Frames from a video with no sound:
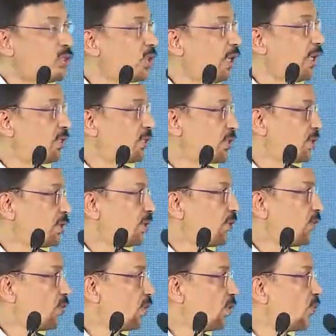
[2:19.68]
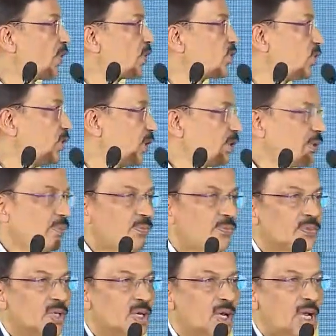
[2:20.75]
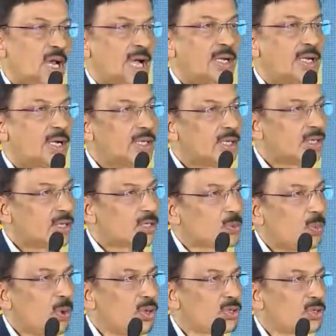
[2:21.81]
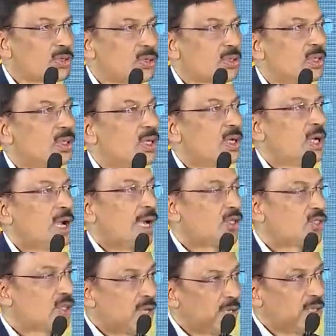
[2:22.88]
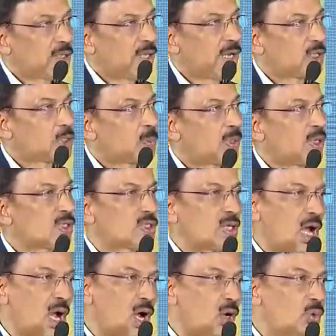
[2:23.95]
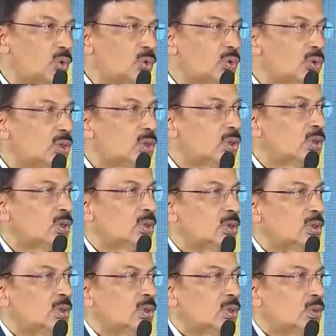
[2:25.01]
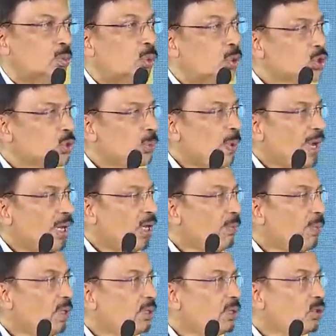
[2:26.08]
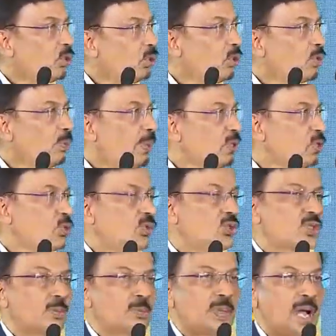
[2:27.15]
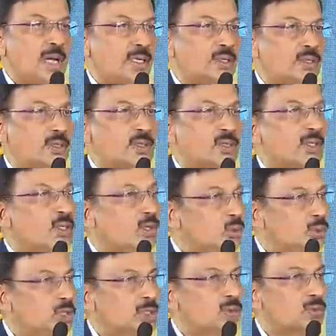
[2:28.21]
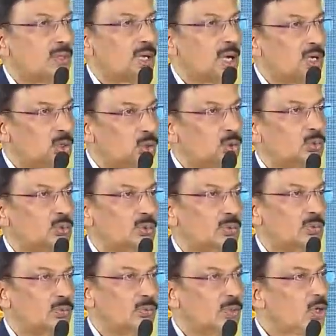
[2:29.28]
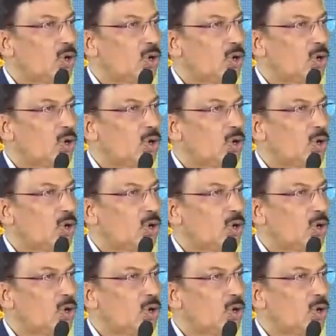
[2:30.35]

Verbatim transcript: states the first year, and getting response and sharing their experience how post-pandemic the tourism, best tourism practices, the new things we can do. We